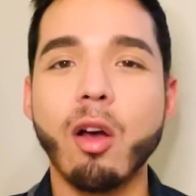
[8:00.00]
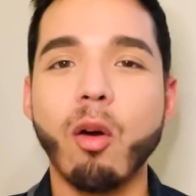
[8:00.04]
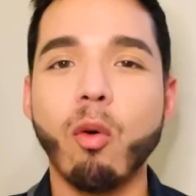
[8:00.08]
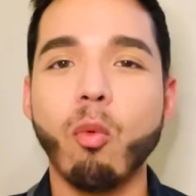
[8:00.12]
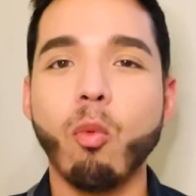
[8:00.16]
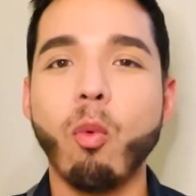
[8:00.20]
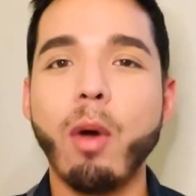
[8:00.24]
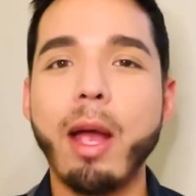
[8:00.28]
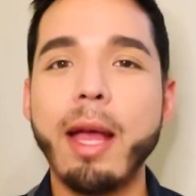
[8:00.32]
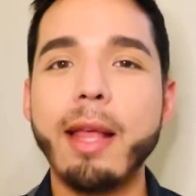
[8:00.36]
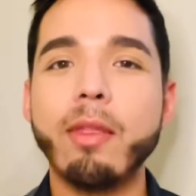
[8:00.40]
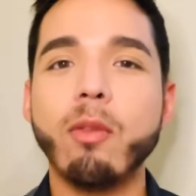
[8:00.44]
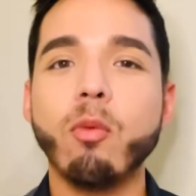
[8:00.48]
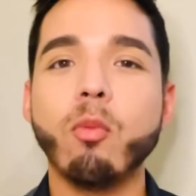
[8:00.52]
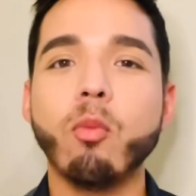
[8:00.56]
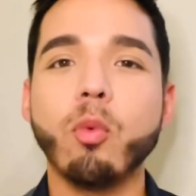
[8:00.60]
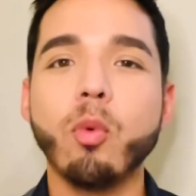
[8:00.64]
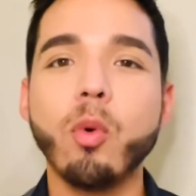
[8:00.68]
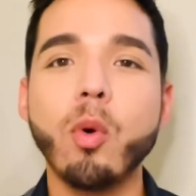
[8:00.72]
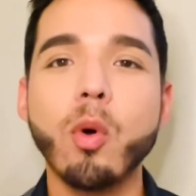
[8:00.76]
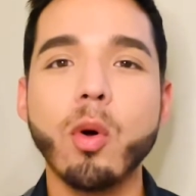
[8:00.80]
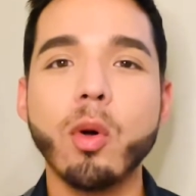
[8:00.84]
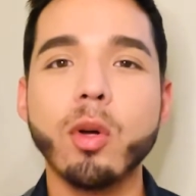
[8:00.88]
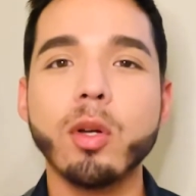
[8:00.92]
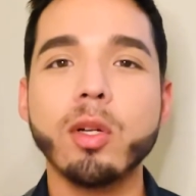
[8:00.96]
wet
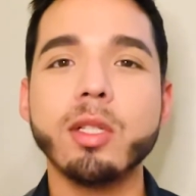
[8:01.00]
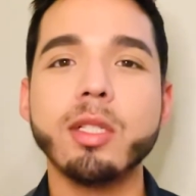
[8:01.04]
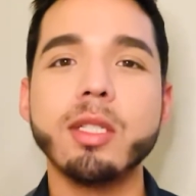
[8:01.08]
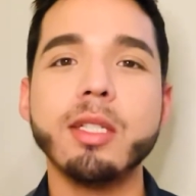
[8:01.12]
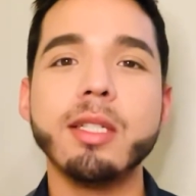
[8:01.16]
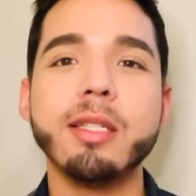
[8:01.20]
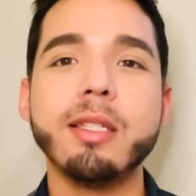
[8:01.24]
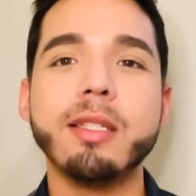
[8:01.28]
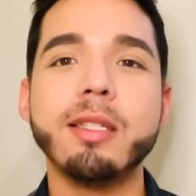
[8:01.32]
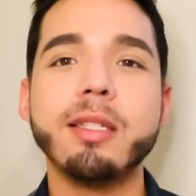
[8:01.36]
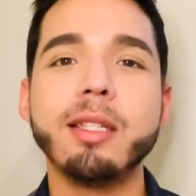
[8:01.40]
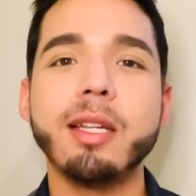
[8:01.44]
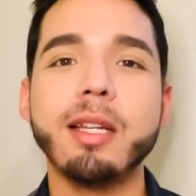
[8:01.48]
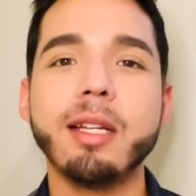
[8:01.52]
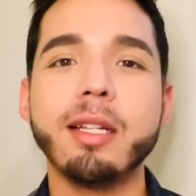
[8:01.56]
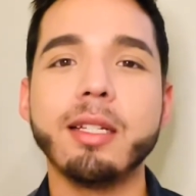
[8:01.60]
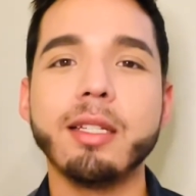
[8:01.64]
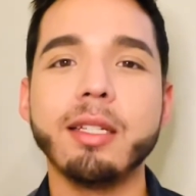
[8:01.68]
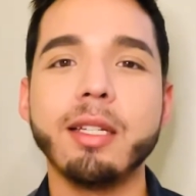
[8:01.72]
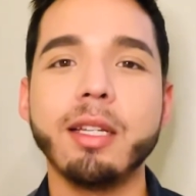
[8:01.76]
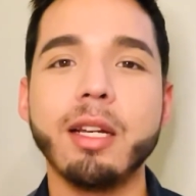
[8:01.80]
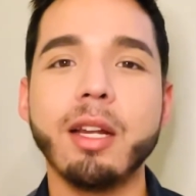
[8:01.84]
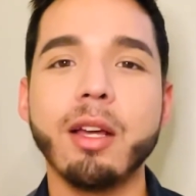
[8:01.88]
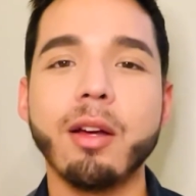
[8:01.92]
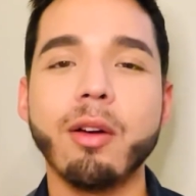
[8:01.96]
woods and,
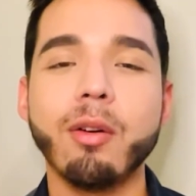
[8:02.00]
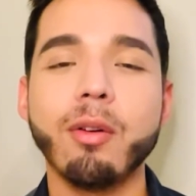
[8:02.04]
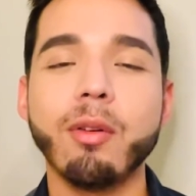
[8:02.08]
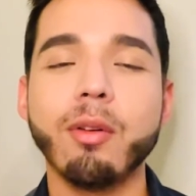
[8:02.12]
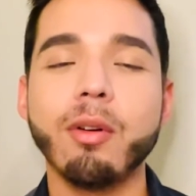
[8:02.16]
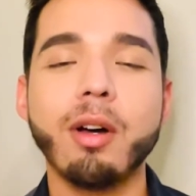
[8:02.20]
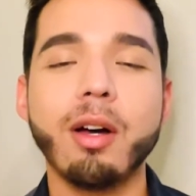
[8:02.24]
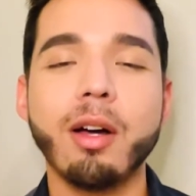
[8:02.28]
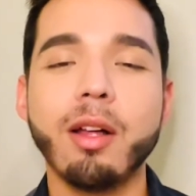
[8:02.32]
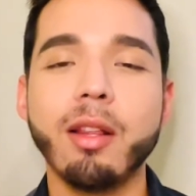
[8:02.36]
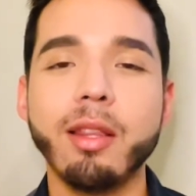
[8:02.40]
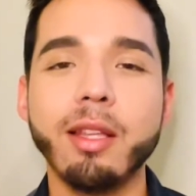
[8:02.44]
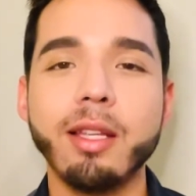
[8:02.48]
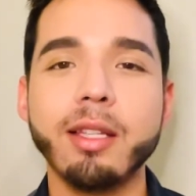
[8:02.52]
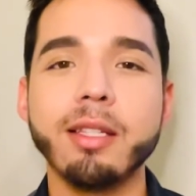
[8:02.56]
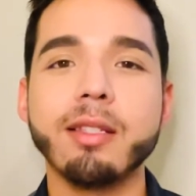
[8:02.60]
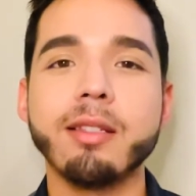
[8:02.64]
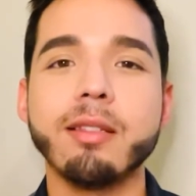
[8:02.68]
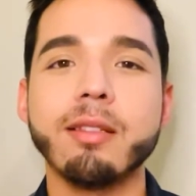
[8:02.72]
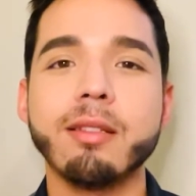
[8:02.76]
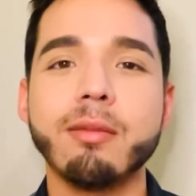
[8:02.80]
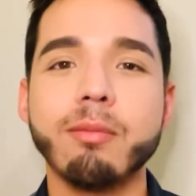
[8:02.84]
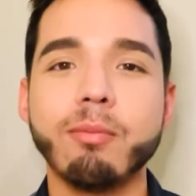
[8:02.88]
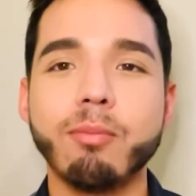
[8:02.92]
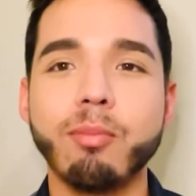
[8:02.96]
you know, all
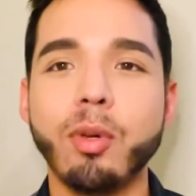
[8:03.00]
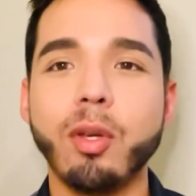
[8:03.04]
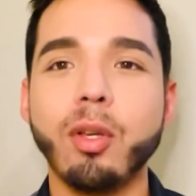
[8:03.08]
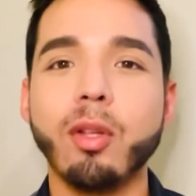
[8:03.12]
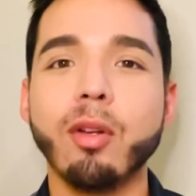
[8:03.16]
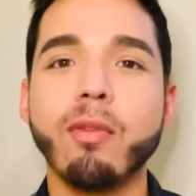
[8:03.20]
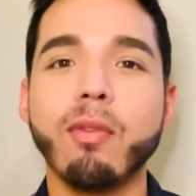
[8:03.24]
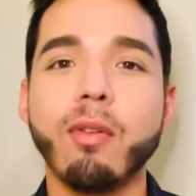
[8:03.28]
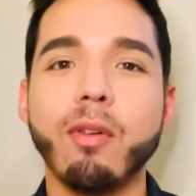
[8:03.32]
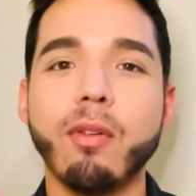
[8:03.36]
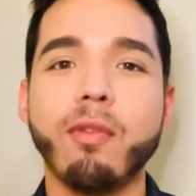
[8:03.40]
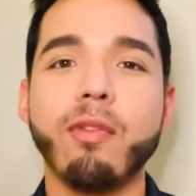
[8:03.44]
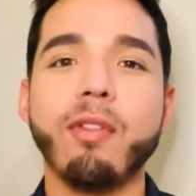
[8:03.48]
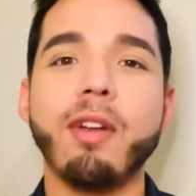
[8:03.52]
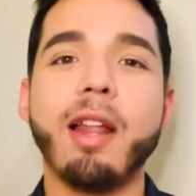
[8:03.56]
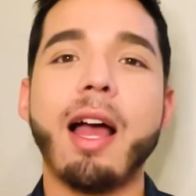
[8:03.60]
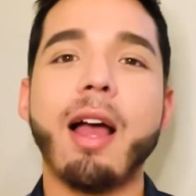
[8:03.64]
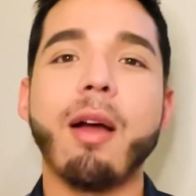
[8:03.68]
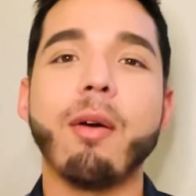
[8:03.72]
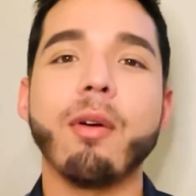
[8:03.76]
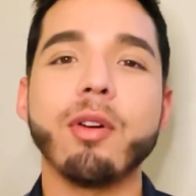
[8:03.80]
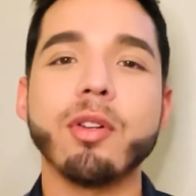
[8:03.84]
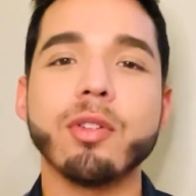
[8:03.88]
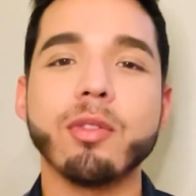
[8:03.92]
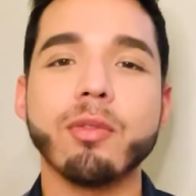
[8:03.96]
these beautiful
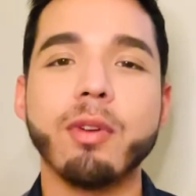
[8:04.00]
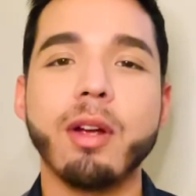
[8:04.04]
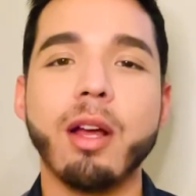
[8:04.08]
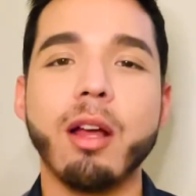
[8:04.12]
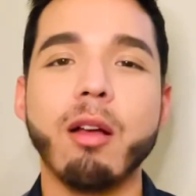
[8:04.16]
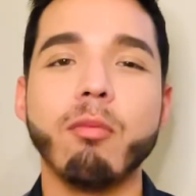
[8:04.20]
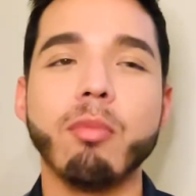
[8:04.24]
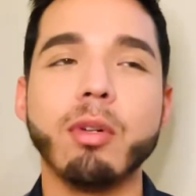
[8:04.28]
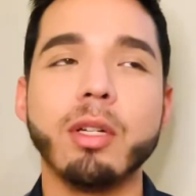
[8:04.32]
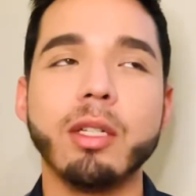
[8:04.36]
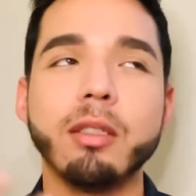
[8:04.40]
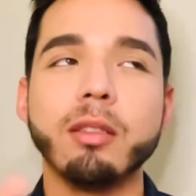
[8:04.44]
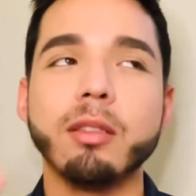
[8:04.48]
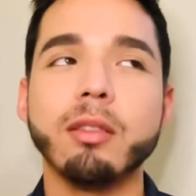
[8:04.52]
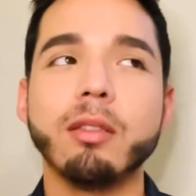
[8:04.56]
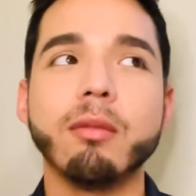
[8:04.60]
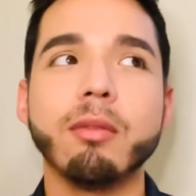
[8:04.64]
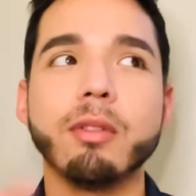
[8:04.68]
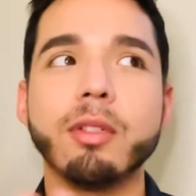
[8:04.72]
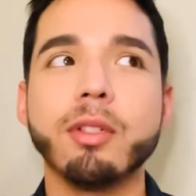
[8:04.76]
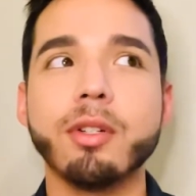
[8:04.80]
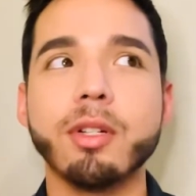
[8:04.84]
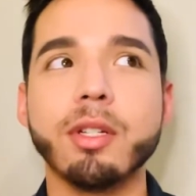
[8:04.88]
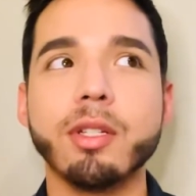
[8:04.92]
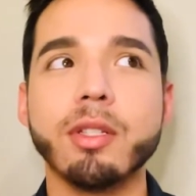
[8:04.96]
flowers around, but
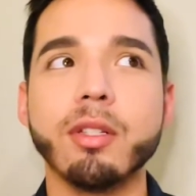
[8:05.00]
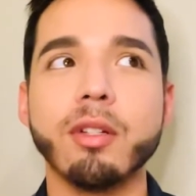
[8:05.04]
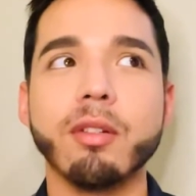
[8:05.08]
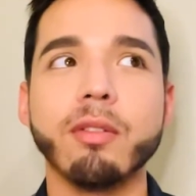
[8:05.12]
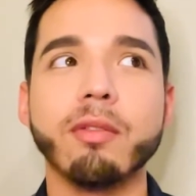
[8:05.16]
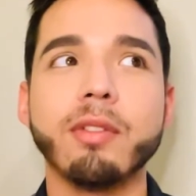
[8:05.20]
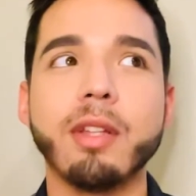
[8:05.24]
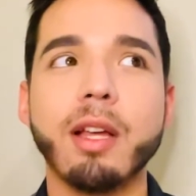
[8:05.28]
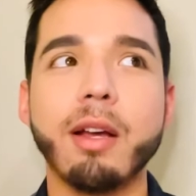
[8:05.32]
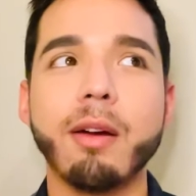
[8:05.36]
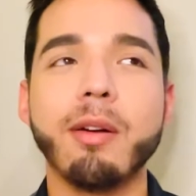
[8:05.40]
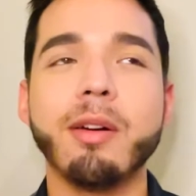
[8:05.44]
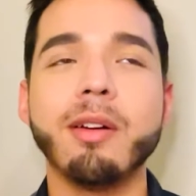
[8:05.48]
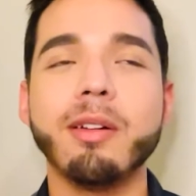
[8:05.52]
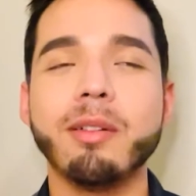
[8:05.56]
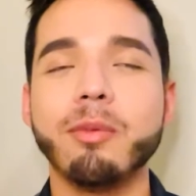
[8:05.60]
there is no flower.